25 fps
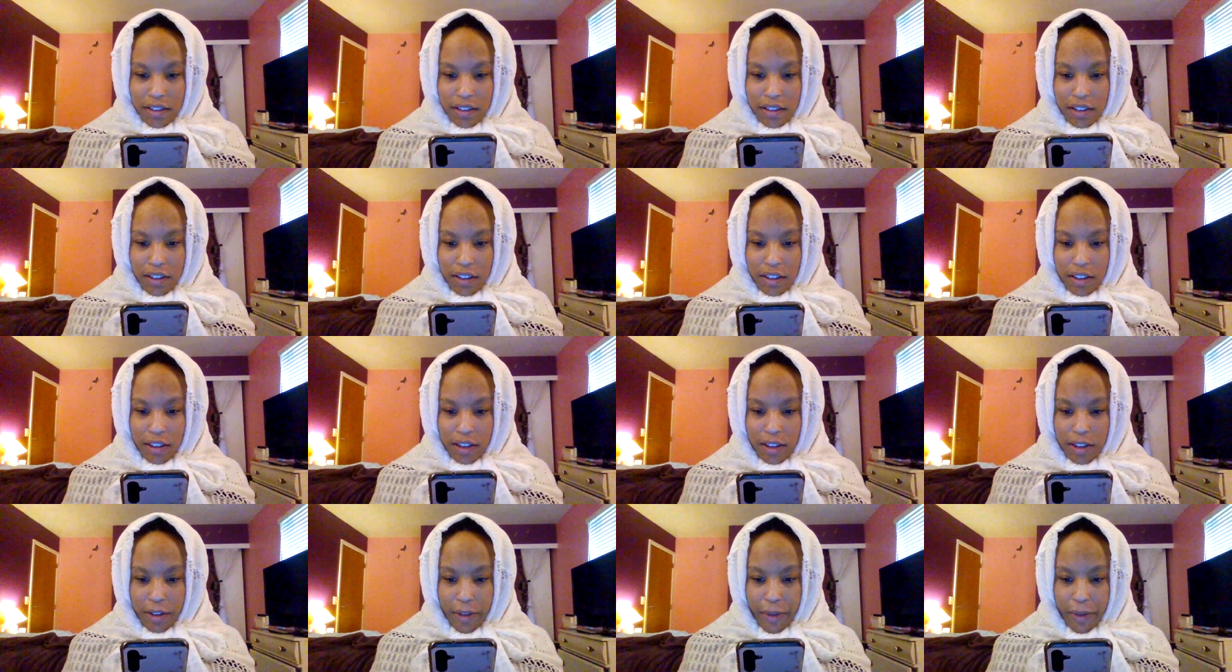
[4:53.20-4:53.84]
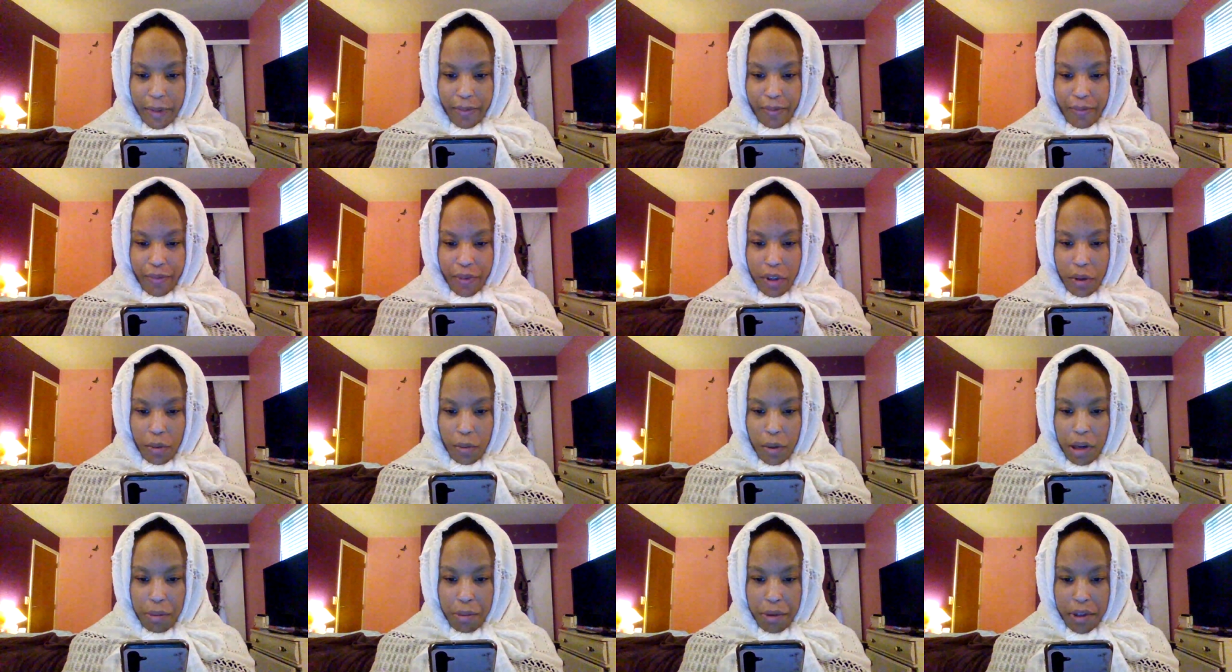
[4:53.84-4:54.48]
Um,
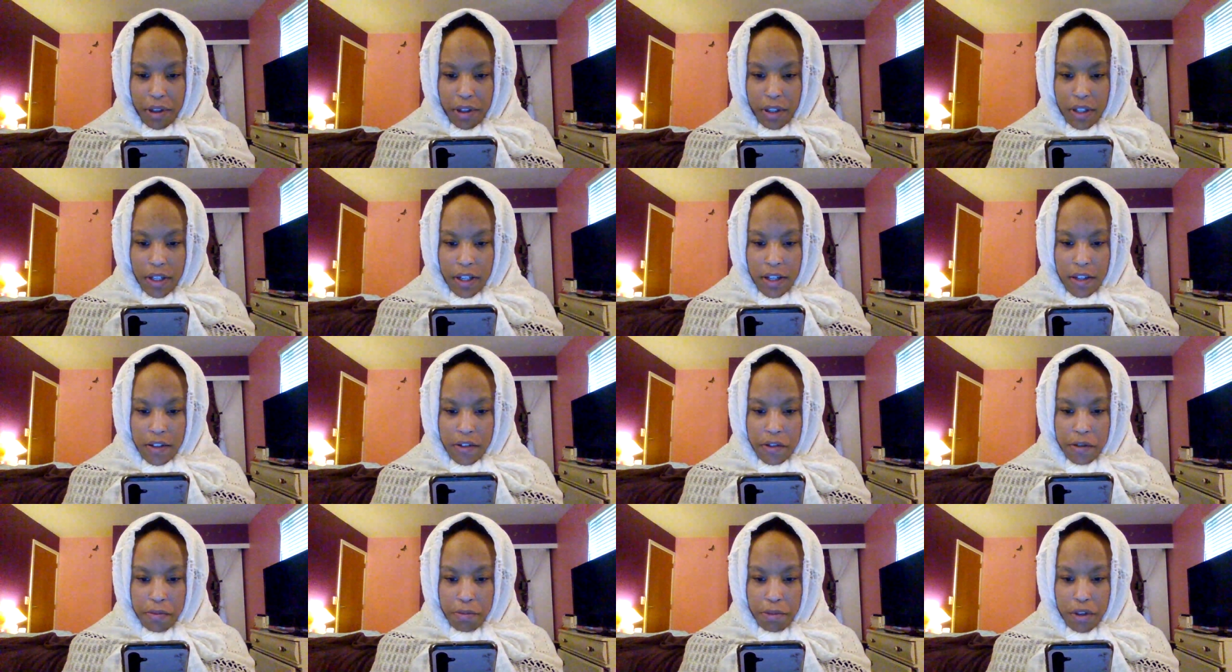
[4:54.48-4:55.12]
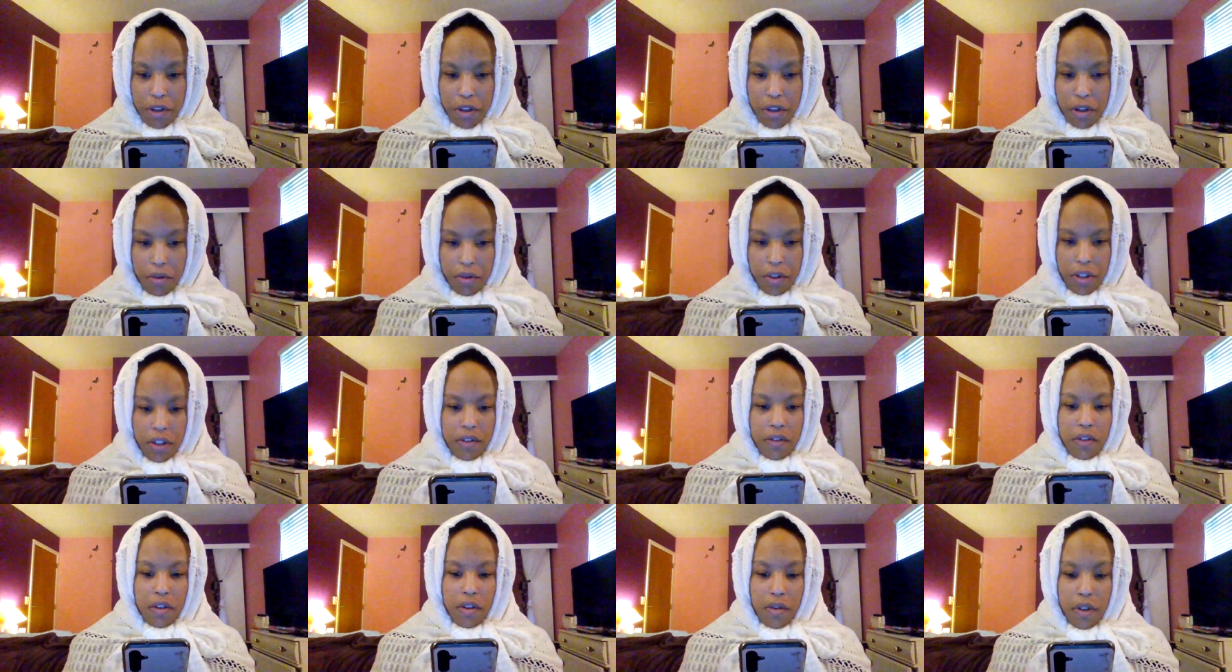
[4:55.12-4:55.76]
they're weaponless, but no
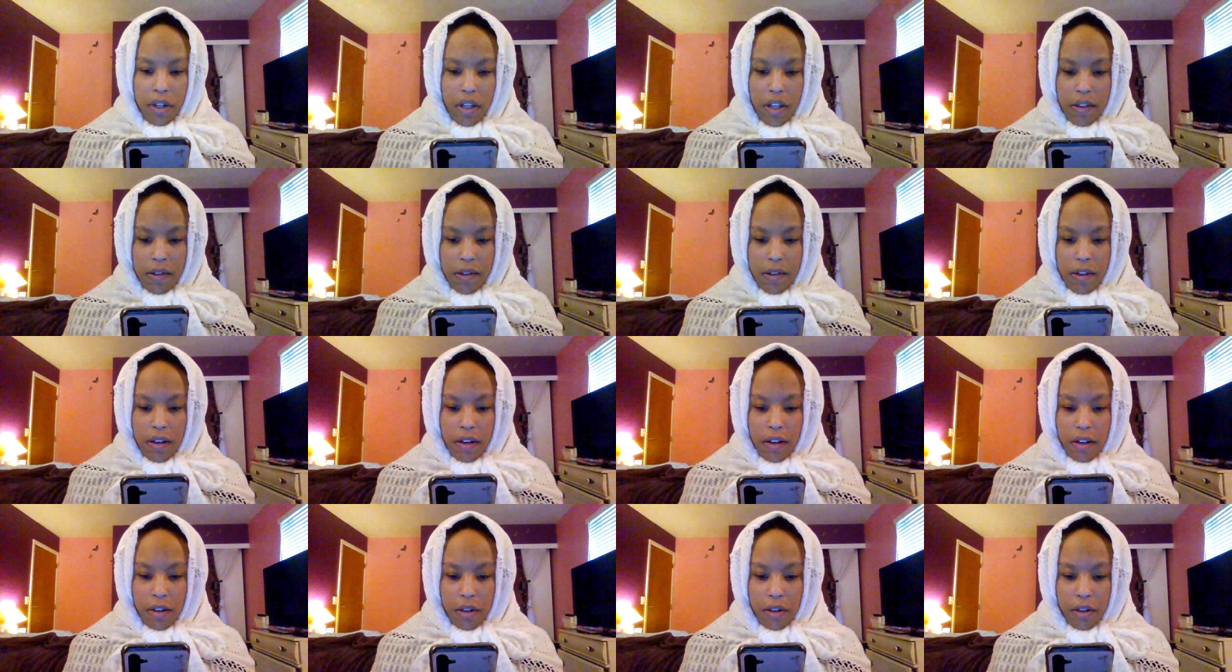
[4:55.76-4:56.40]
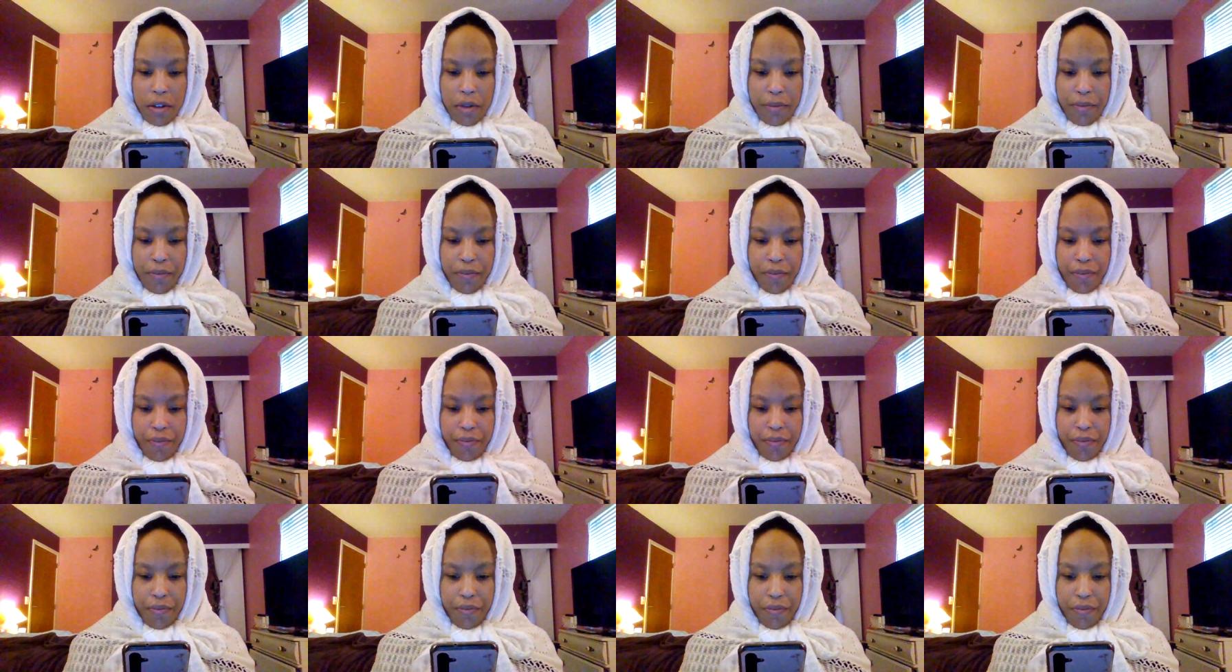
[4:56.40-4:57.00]
need to go easy on them.